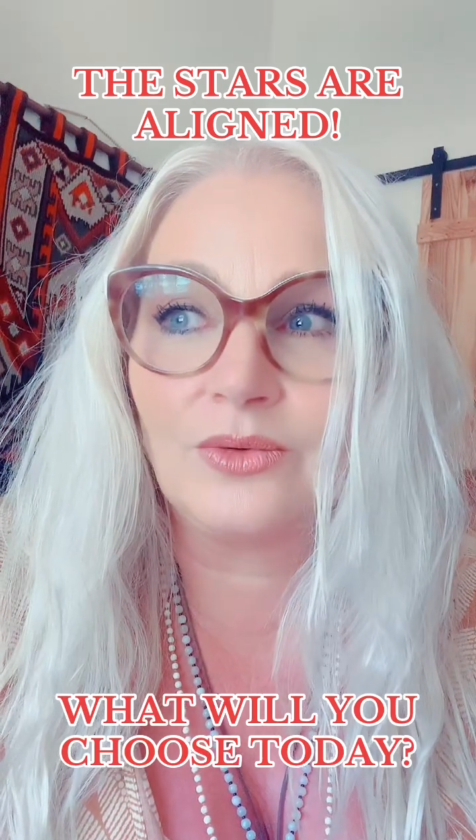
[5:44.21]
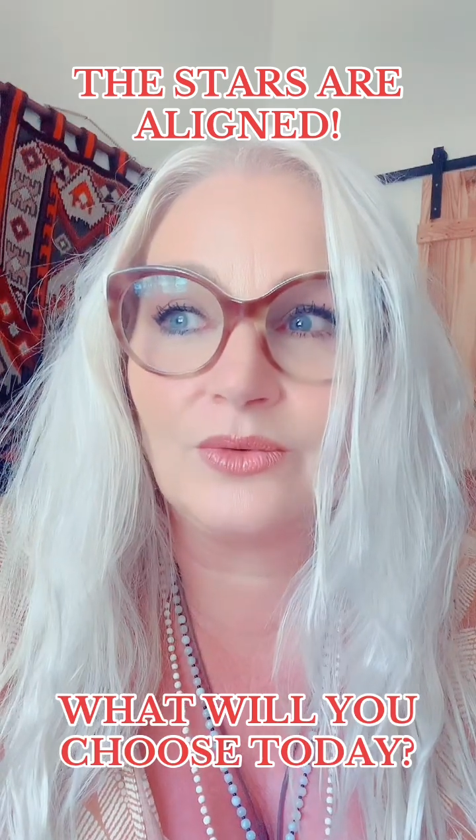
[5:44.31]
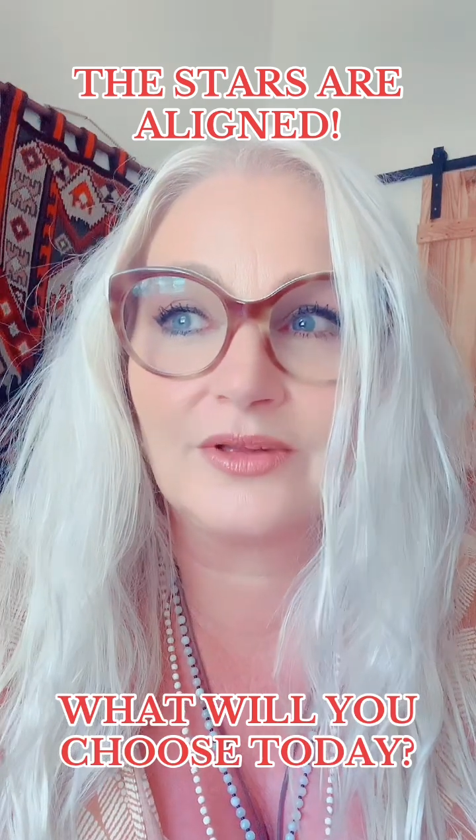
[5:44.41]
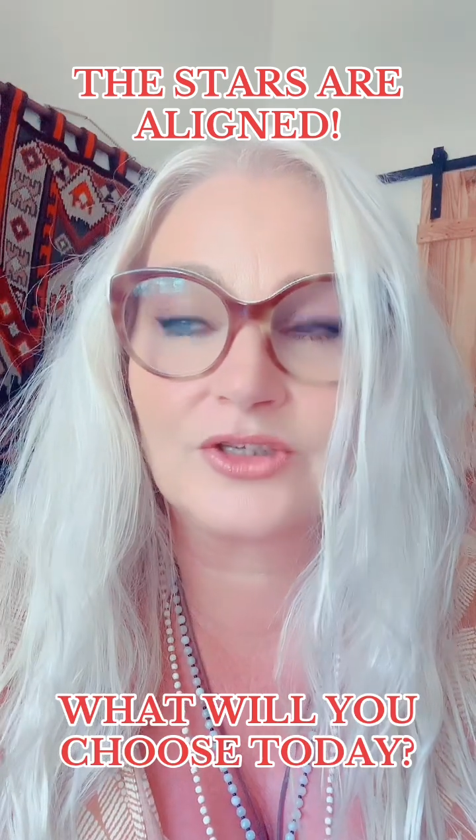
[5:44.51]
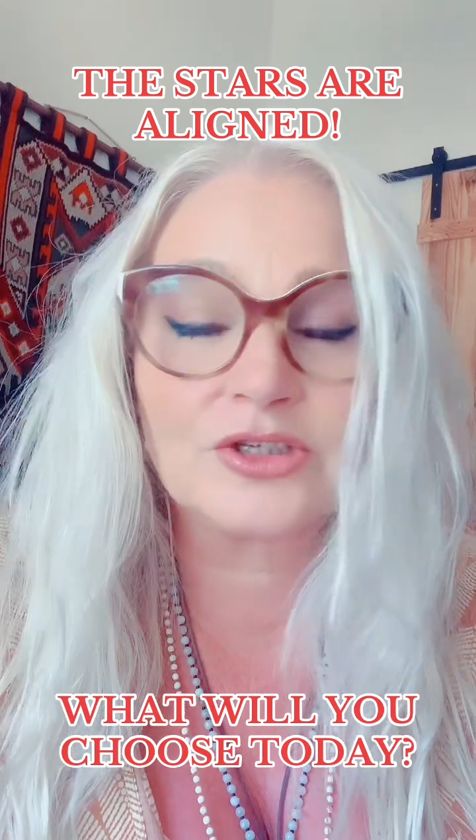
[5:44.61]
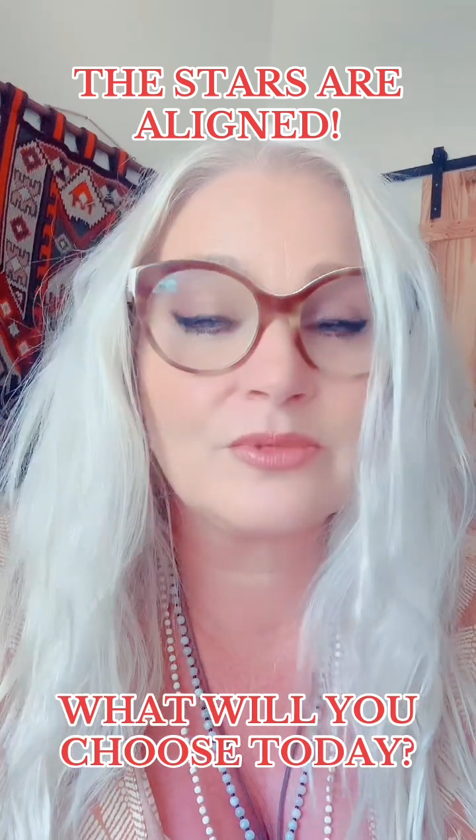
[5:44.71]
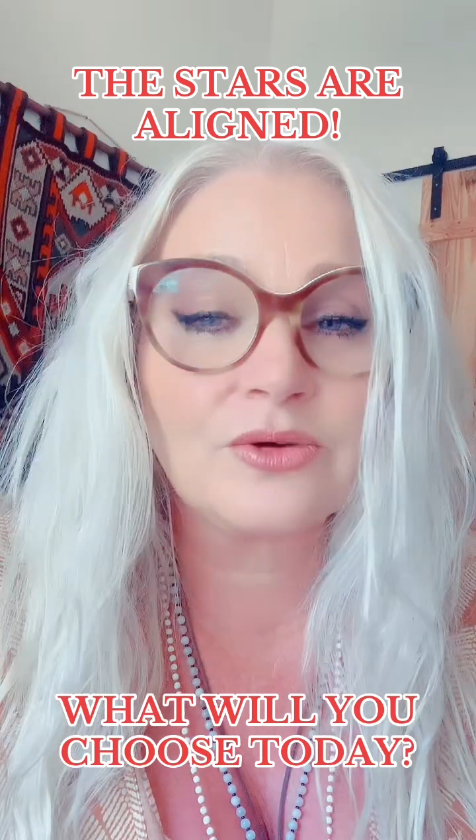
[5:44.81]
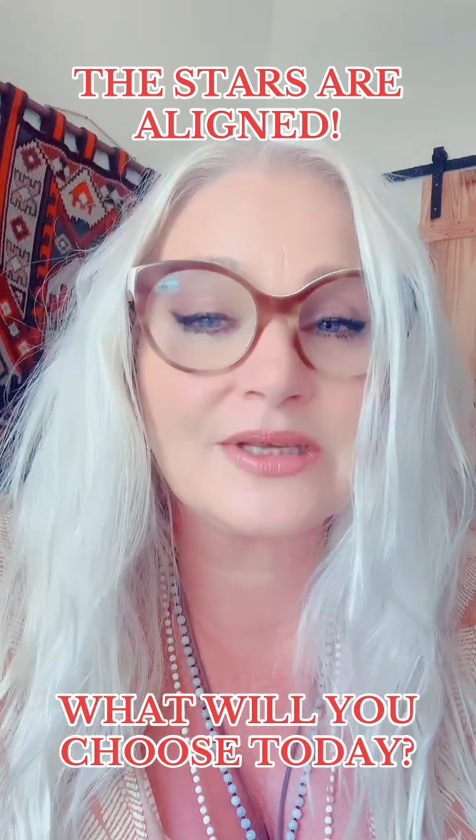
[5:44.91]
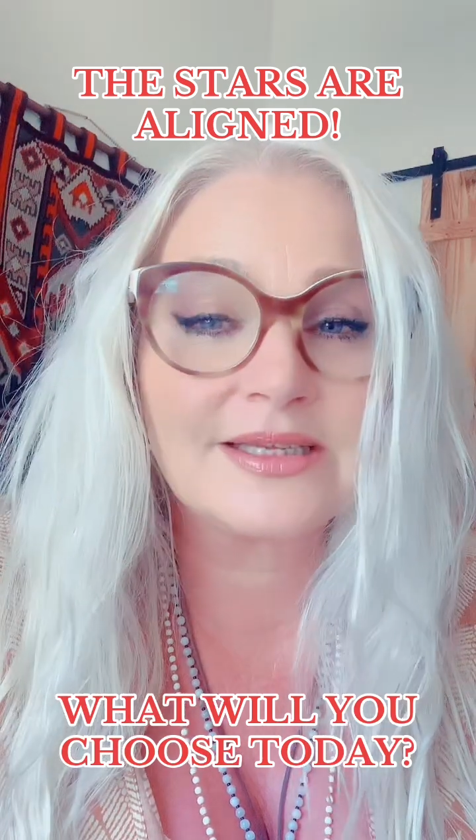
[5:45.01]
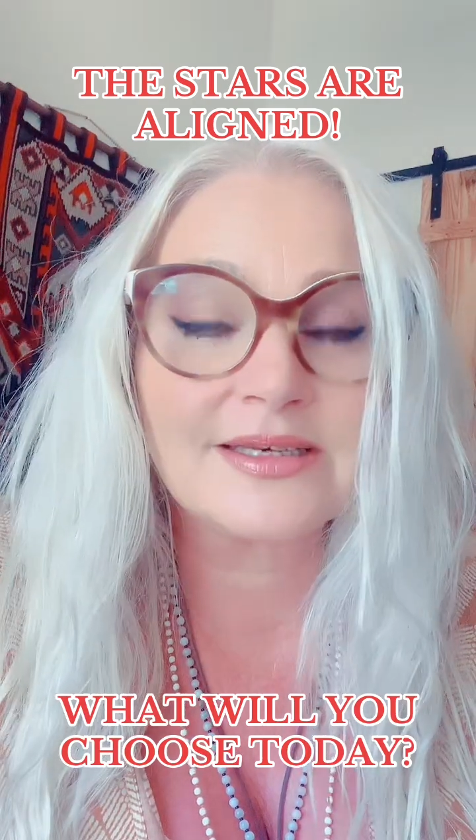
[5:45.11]
the Schumann
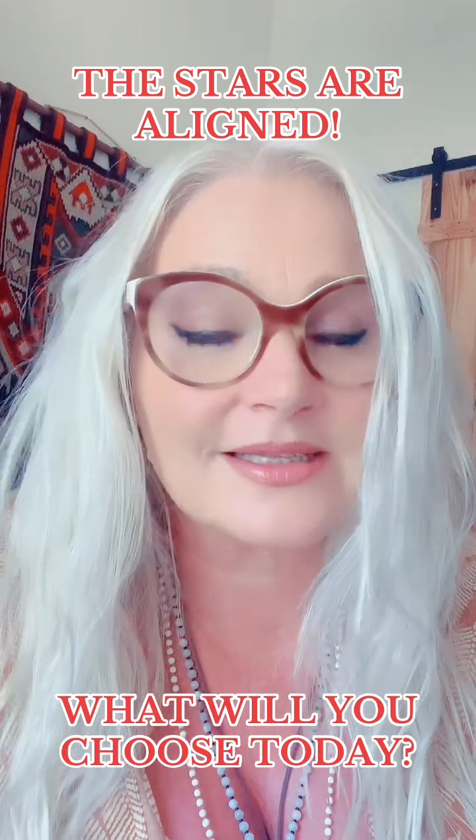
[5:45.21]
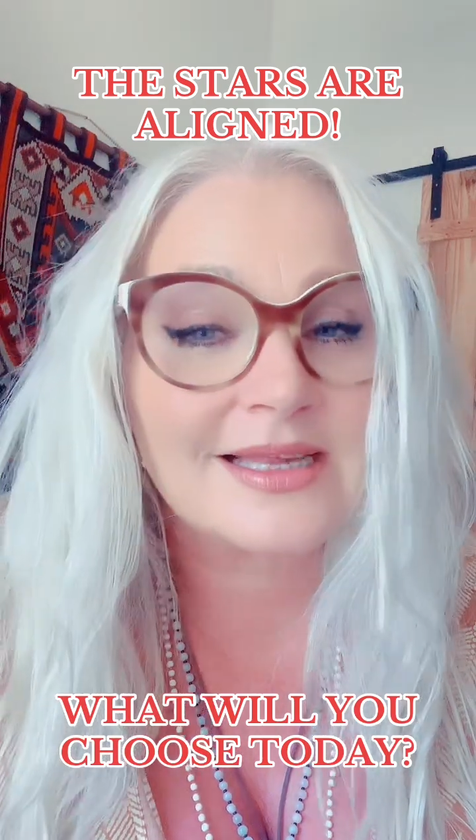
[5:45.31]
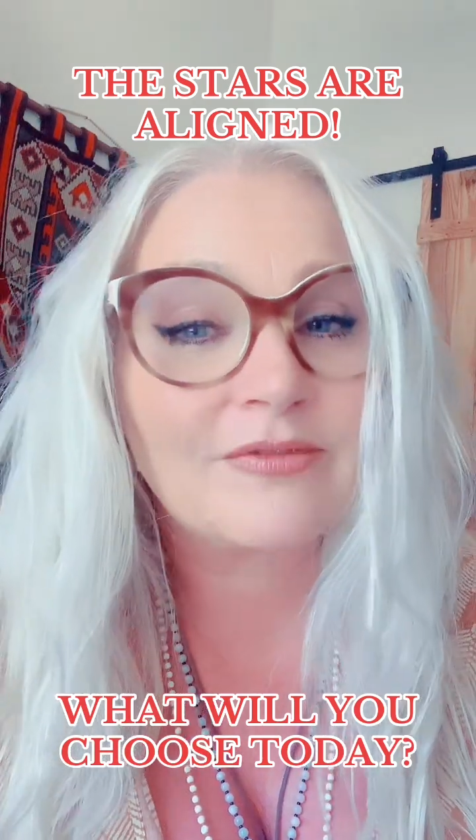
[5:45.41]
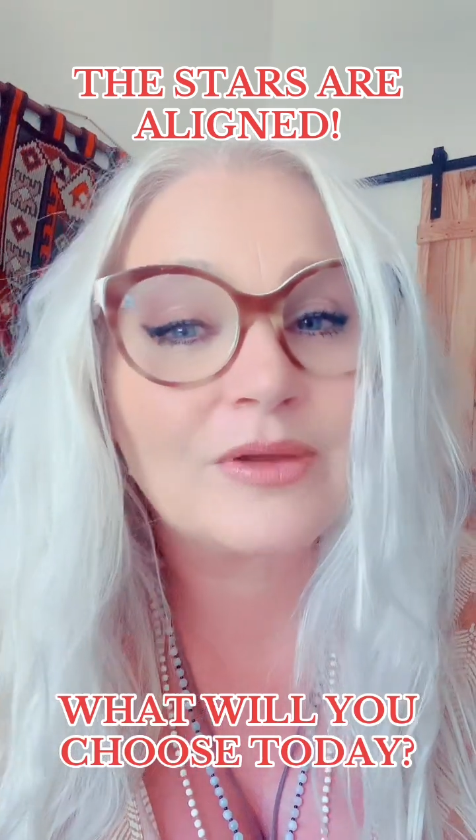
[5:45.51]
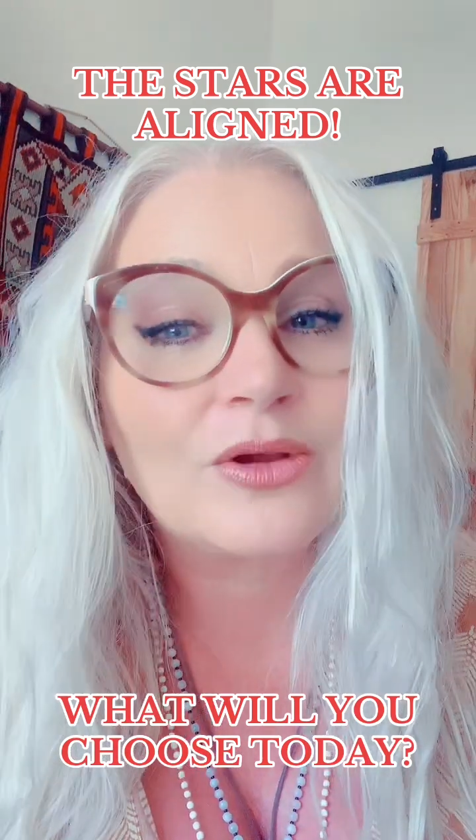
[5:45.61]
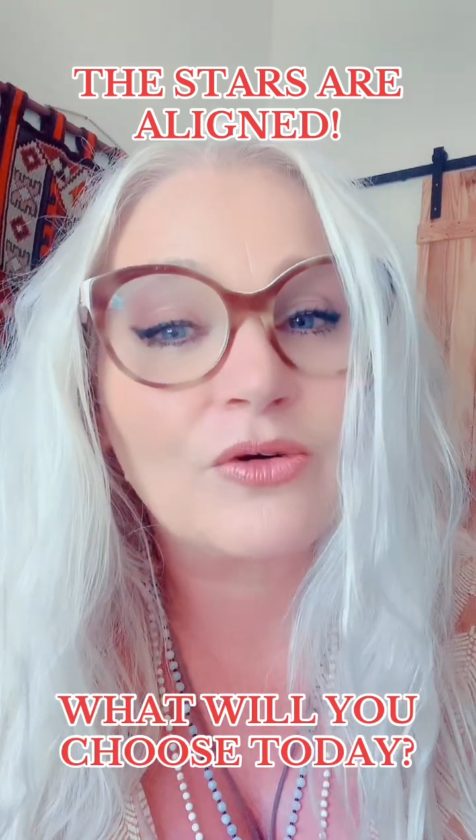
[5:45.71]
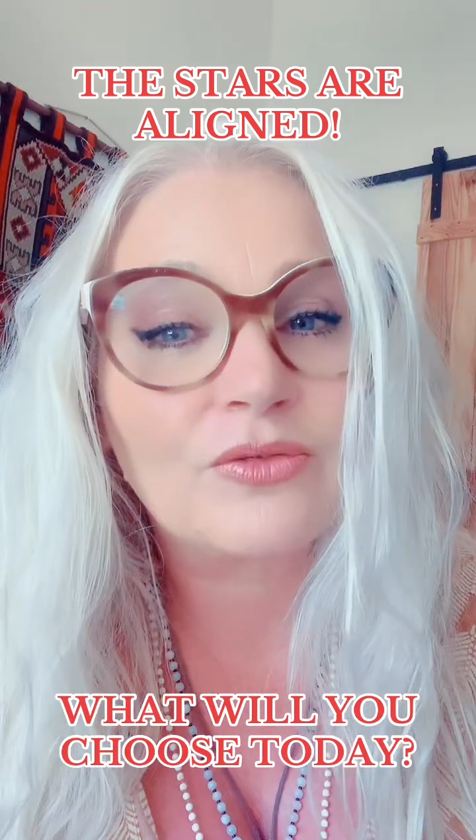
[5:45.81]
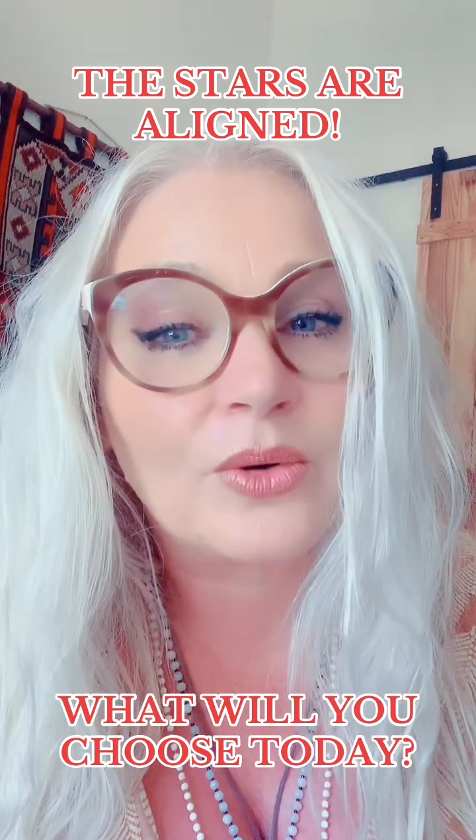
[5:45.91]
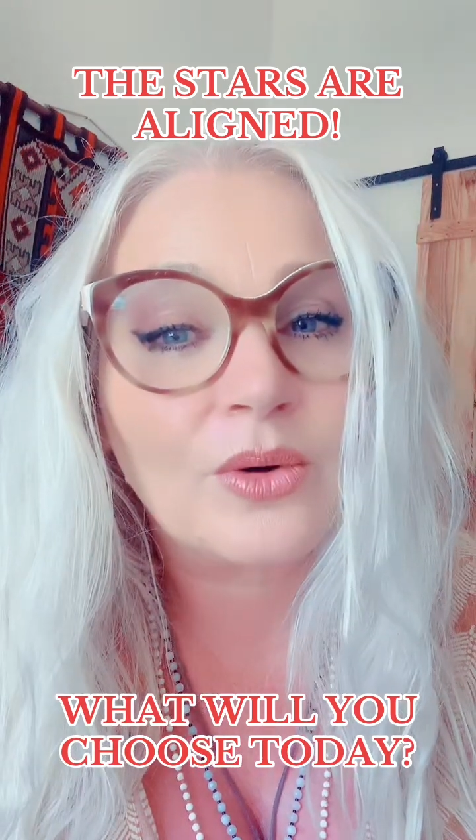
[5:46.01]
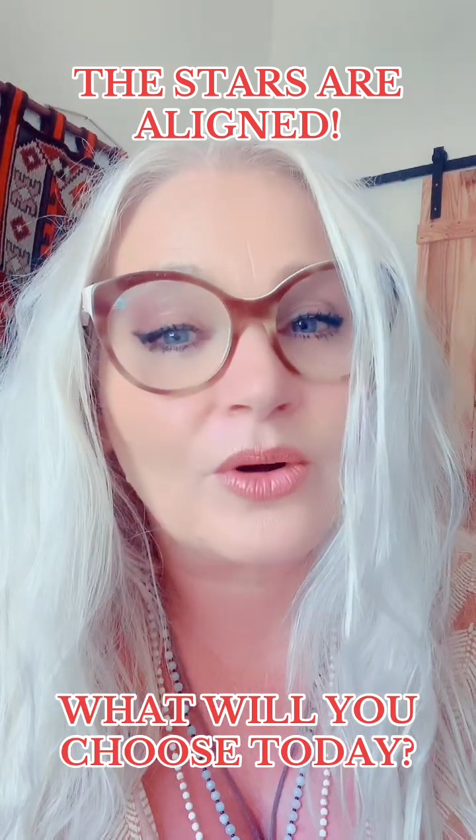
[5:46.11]
resonance have been off
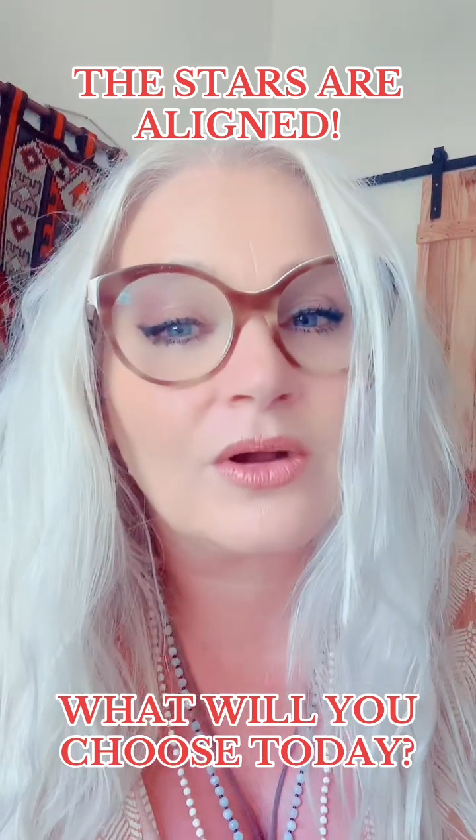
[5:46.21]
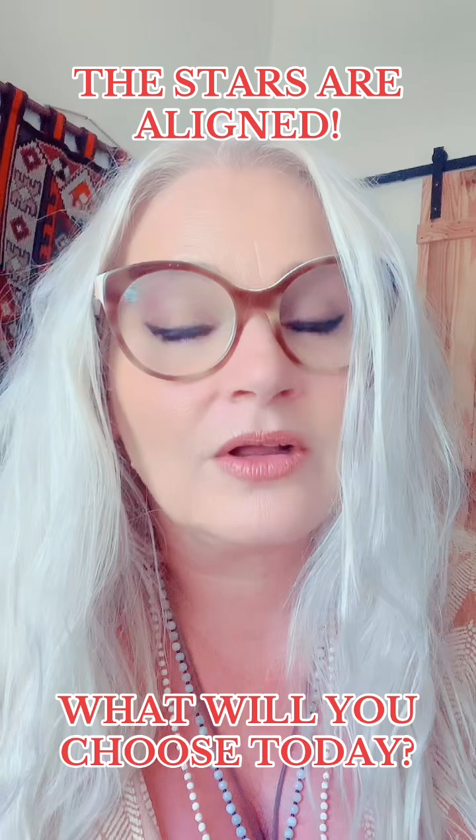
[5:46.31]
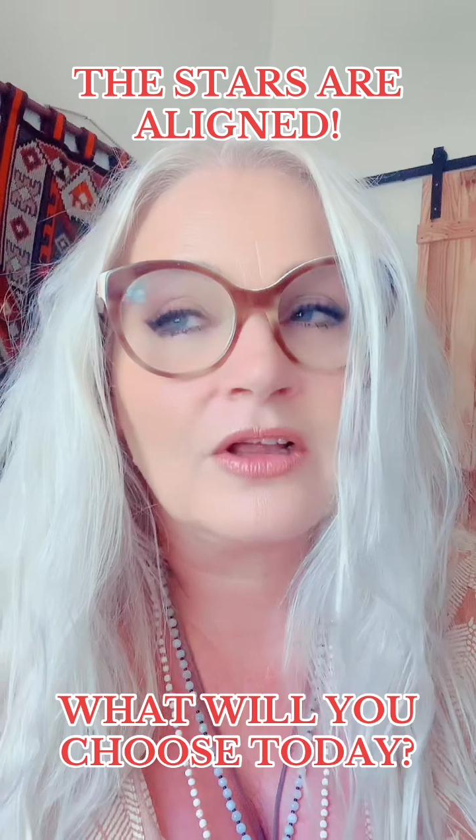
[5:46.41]
the hook.